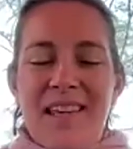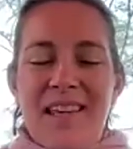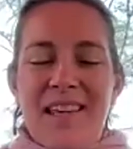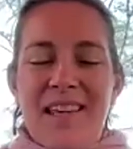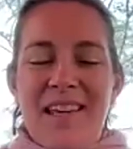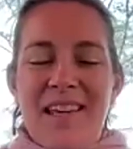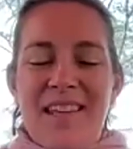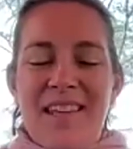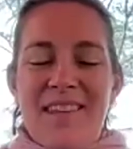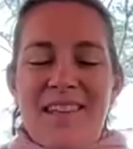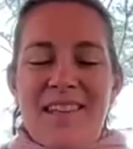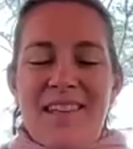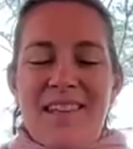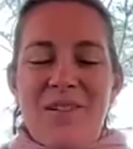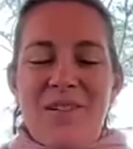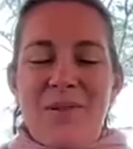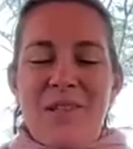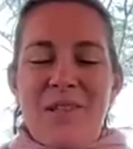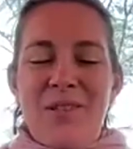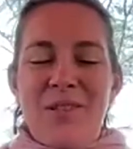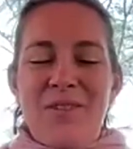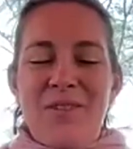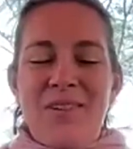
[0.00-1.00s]
And then
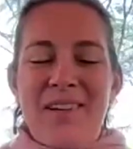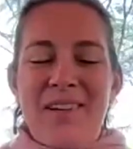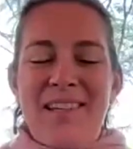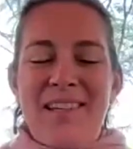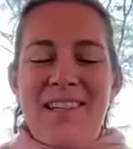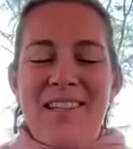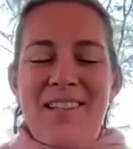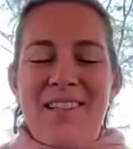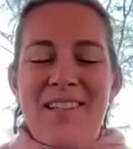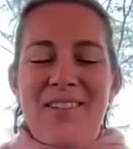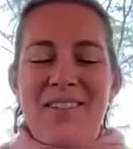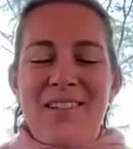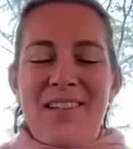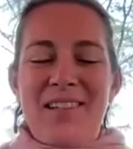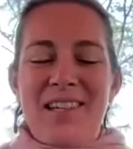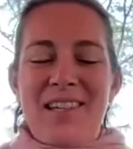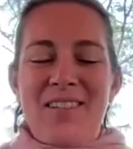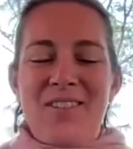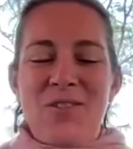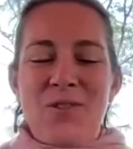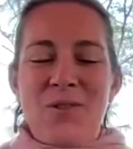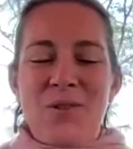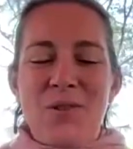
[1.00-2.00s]
when you're ready, you
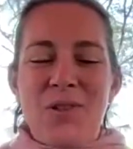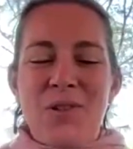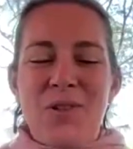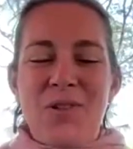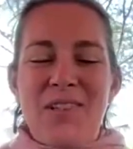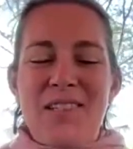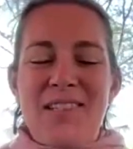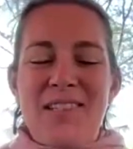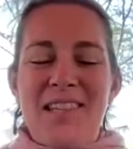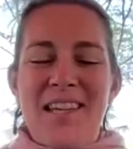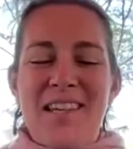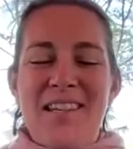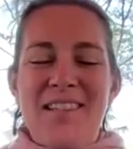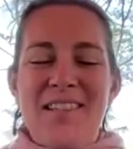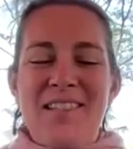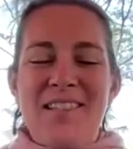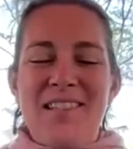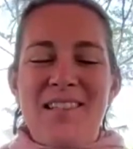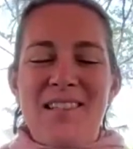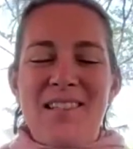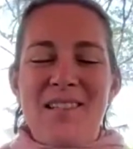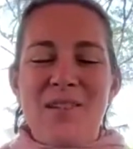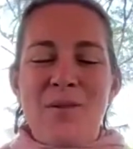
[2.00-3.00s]
can draw your
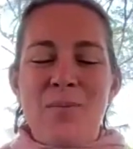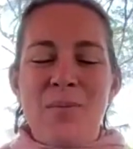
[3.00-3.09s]
attention